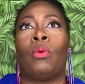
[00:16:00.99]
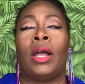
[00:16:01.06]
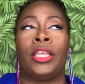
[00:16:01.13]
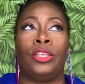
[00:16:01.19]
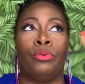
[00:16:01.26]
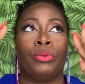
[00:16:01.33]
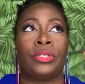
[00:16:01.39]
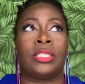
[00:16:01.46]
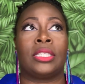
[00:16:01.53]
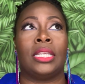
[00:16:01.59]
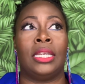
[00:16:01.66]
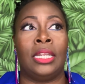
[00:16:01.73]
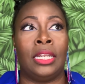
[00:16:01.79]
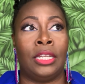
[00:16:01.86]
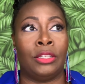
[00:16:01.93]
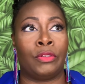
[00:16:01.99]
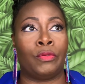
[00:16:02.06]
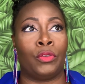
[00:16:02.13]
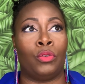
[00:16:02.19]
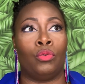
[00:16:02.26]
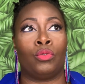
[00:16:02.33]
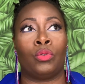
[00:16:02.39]
while you were sitting in this
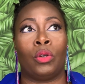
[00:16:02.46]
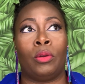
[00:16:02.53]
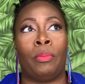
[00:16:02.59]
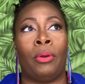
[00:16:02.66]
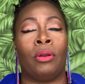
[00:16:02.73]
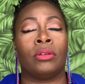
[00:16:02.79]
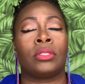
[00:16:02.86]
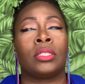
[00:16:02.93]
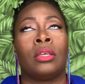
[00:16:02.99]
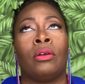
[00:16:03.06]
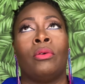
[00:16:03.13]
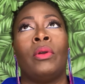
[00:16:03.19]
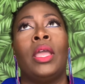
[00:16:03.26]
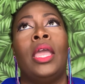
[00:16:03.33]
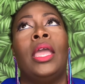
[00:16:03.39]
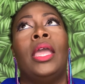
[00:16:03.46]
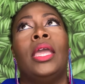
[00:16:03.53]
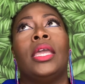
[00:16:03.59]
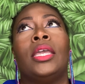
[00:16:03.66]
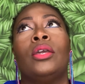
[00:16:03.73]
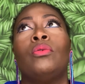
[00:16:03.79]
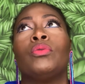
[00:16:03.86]
food truck park. So
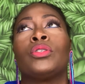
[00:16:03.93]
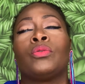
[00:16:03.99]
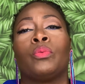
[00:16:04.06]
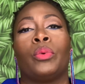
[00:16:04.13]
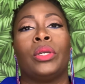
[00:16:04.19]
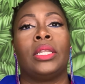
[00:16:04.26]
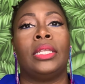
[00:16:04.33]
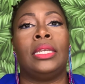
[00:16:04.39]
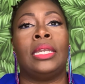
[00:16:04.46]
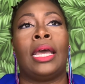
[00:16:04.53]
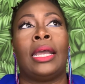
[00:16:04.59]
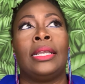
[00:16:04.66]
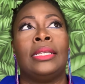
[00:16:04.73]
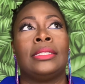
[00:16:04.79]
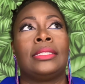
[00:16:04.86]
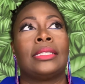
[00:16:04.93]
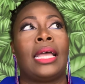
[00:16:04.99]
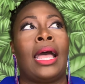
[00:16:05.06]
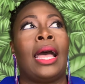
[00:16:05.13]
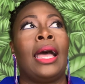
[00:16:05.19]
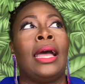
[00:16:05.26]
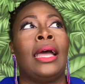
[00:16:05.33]
it was really nice.
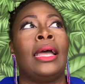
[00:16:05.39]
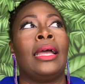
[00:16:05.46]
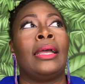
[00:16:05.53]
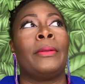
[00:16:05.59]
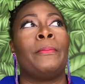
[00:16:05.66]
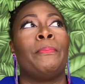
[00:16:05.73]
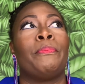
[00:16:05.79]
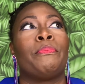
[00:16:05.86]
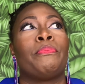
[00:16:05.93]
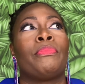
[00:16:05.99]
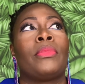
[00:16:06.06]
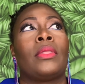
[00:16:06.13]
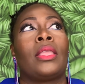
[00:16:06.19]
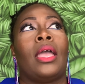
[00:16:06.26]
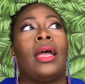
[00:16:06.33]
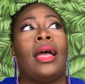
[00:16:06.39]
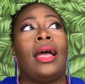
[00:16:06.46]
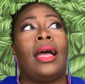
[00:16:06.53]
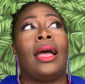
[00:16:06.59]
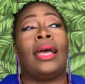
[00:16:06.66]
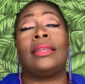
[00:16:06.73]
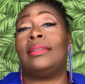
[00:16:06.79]
I
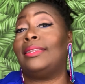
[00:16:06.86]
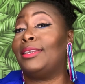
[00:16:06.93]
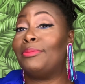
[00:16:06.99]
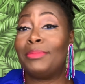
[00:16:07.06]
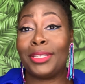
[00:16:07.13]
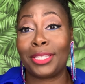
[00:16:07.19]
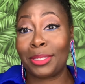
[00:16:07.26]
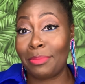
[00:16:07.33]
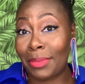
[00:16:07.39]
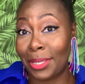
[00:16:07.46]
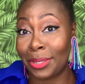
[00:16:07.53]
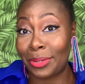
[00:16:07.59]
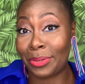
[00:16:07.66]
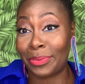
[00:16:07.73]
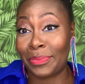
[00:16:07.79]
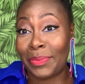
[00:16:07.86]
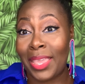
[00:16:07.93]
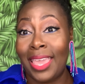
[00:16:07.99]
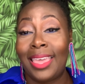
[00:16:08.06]
didn't miss a meal.